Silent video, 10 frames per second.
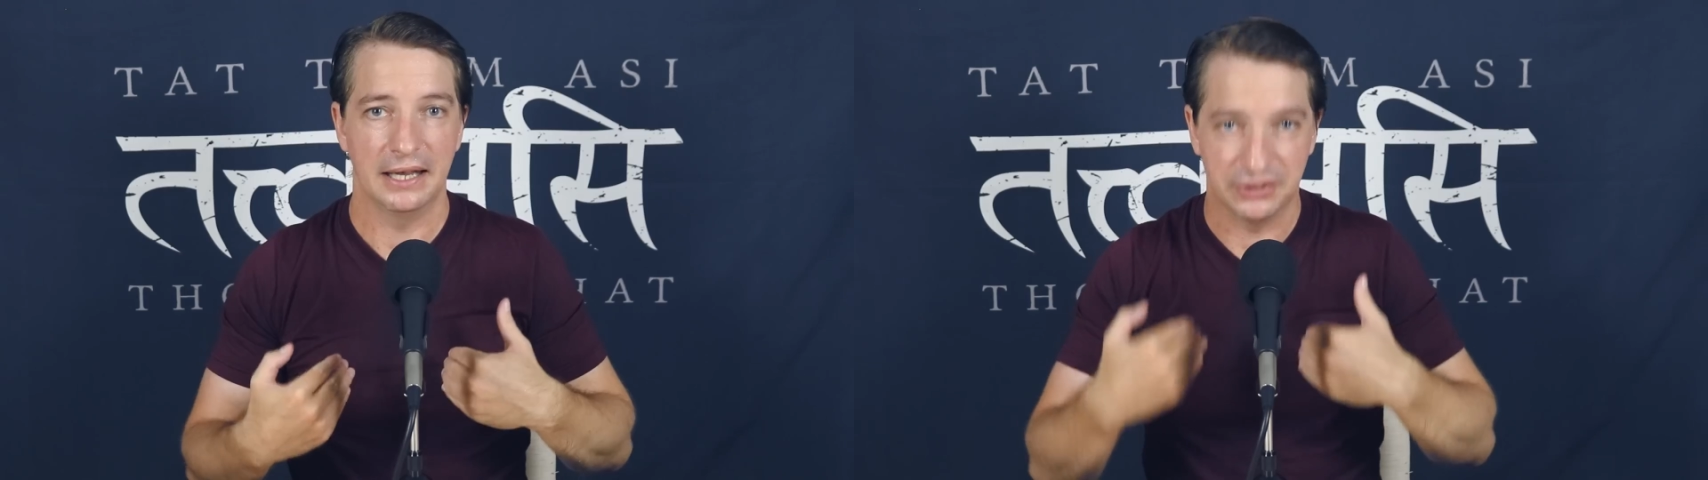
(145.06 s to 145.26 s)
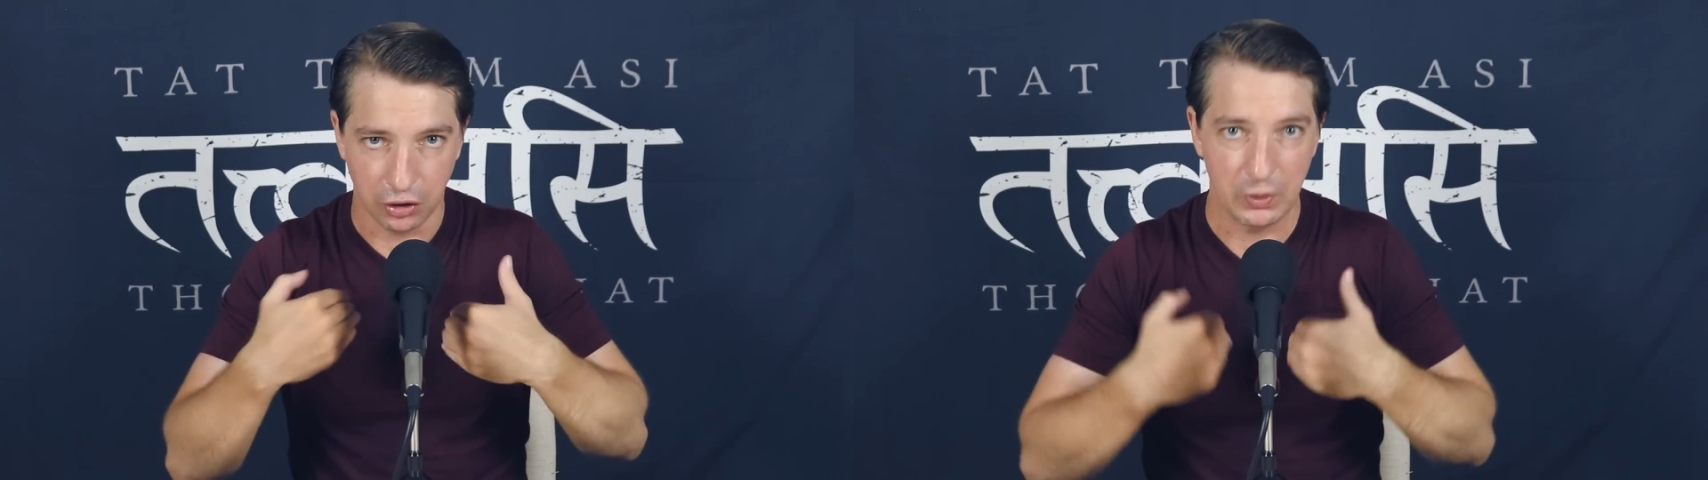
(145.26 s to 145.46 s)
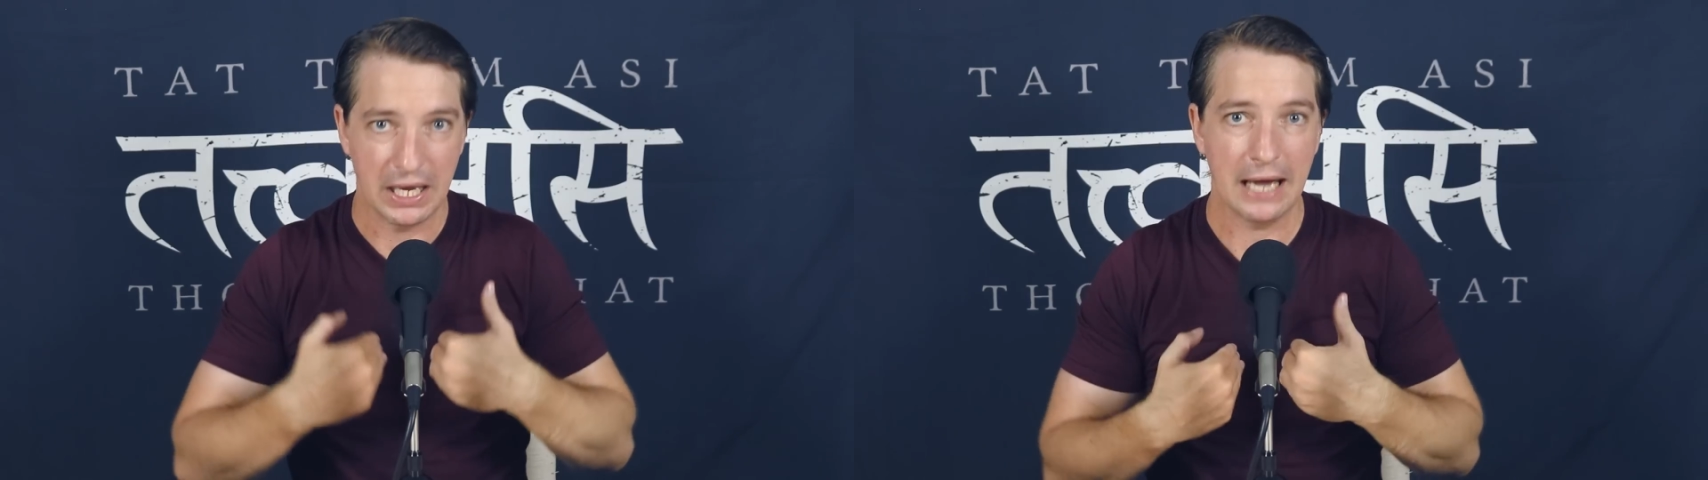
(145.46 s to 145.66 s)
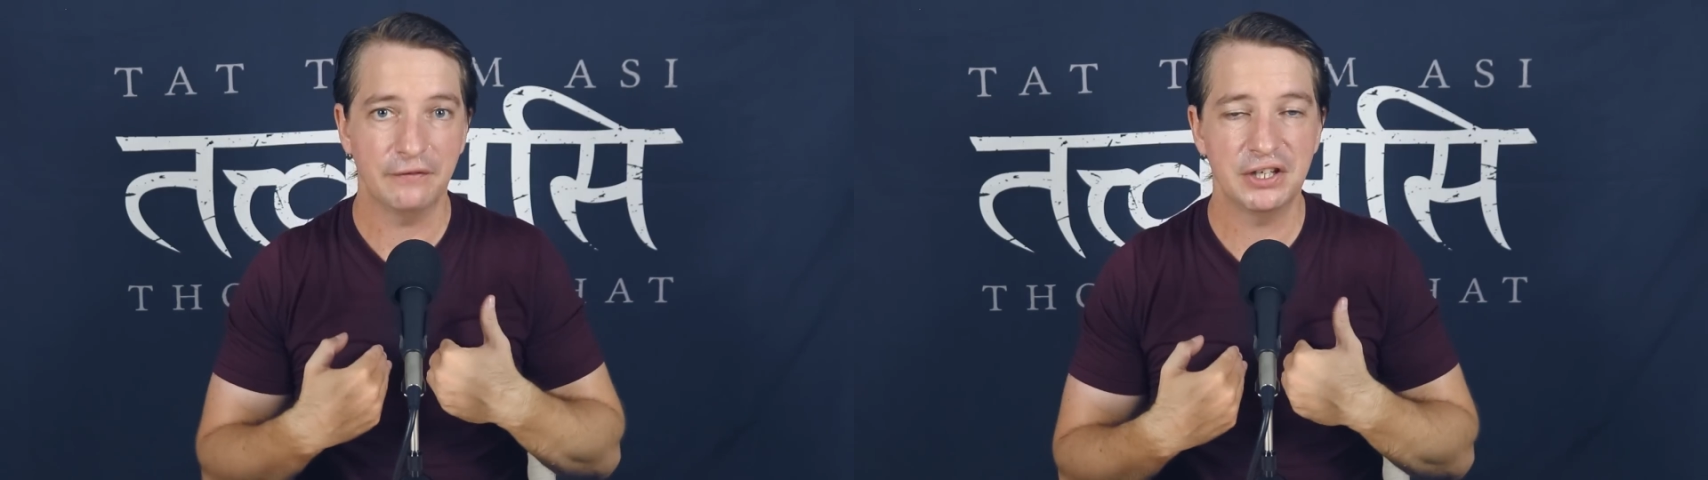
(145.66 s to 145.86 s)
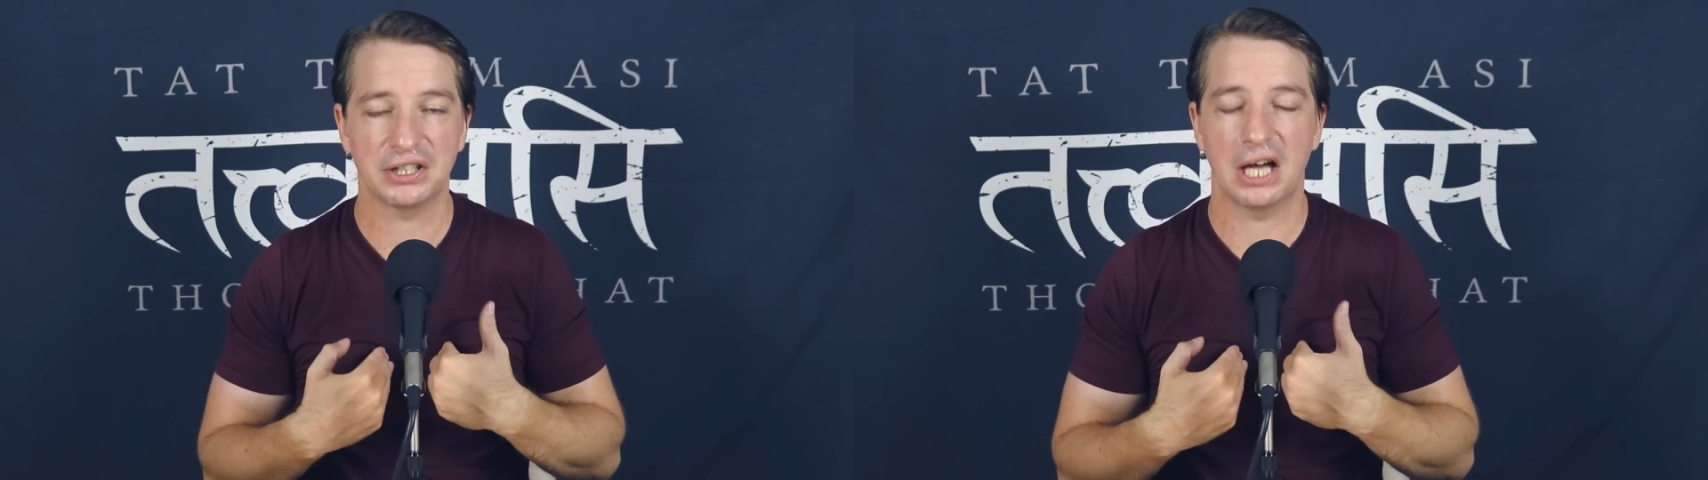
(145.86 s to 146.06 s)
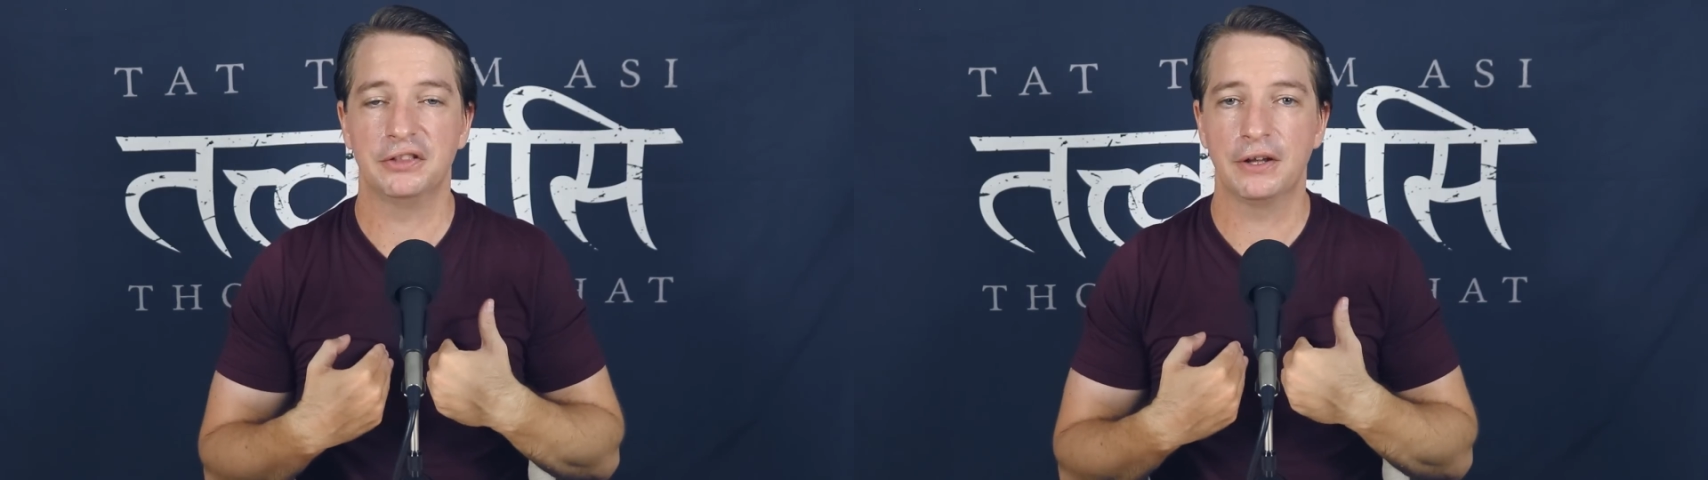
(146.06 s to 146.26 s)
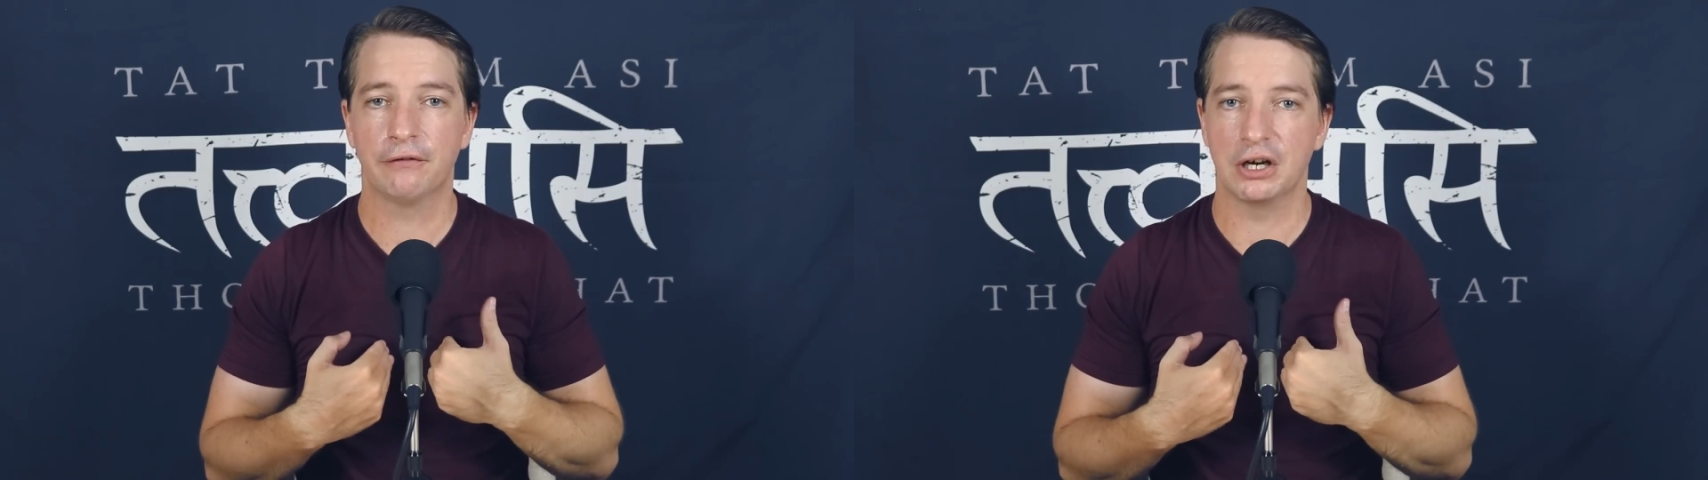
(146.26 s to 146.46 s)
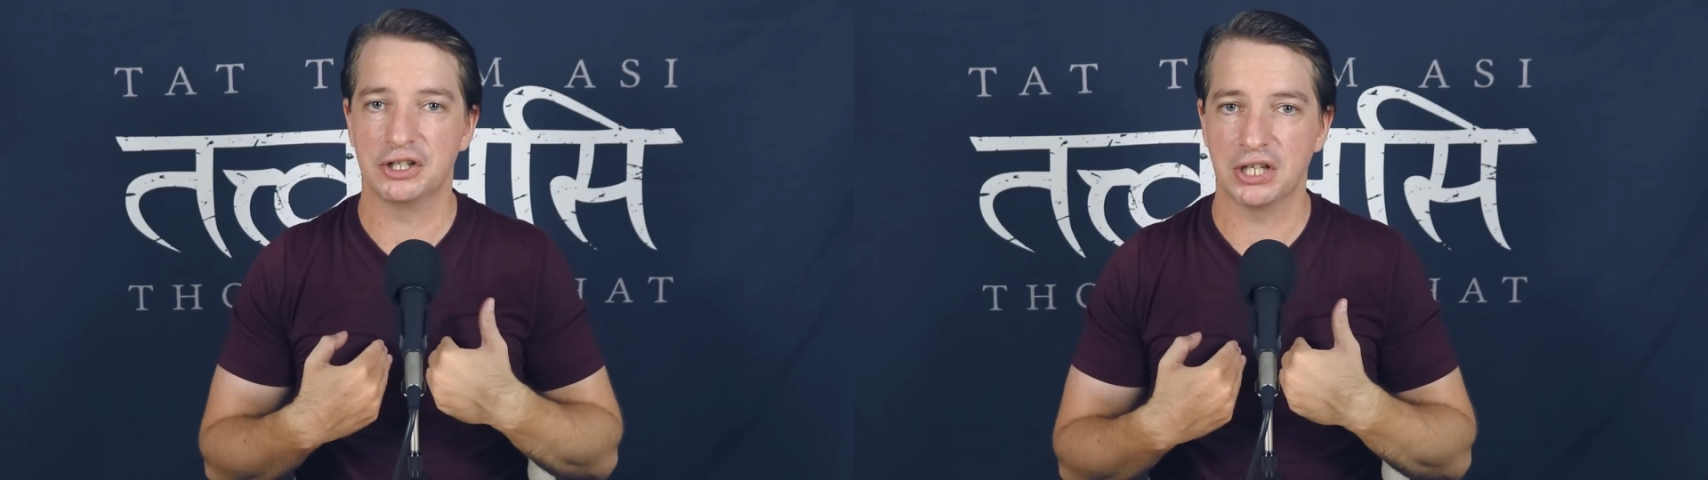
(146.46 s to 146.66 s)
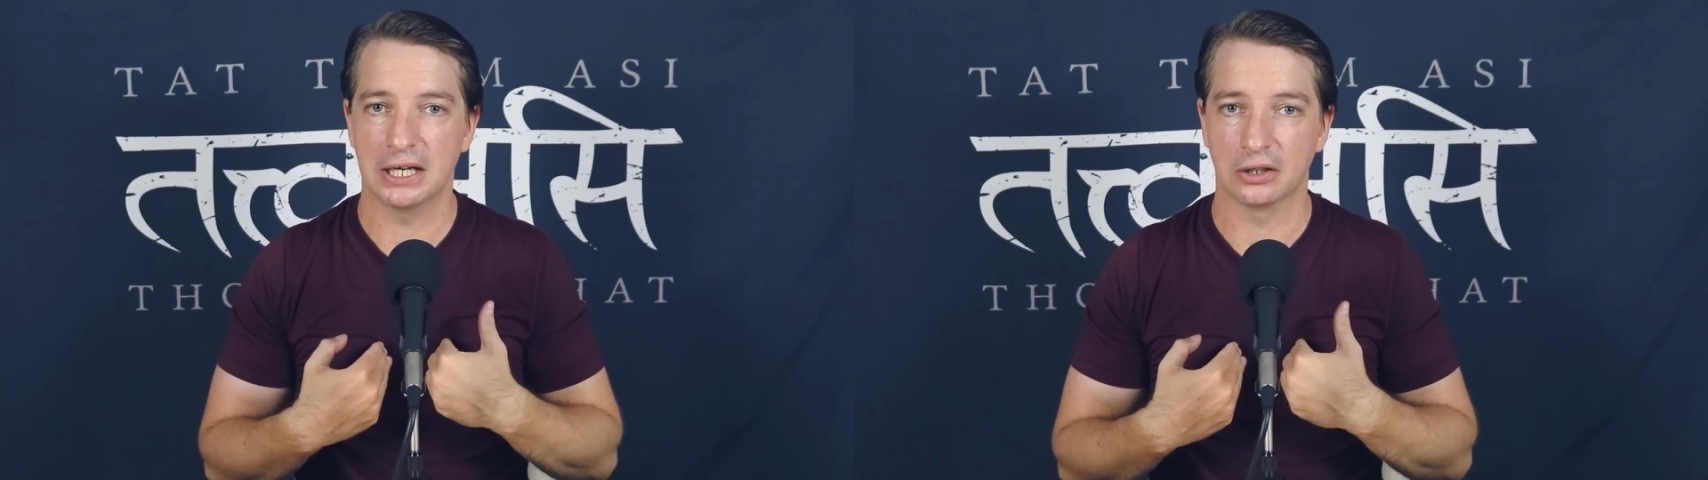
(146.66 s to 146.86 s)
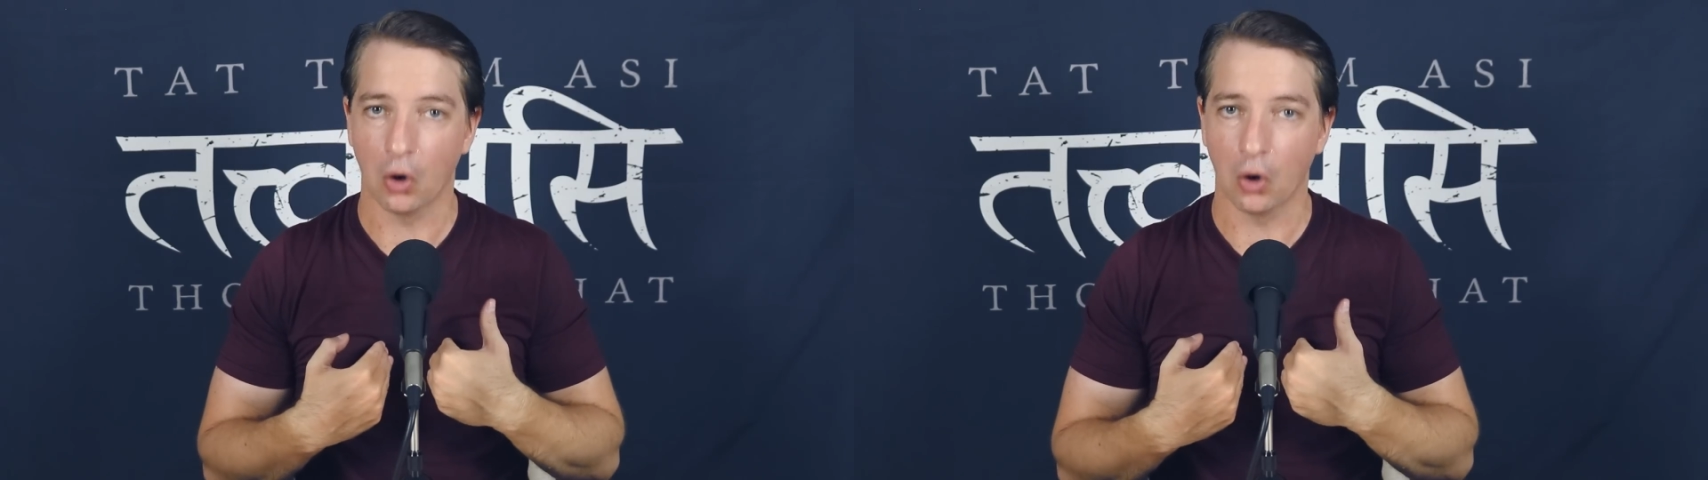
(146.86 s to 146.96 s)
And so we have this undifferentiated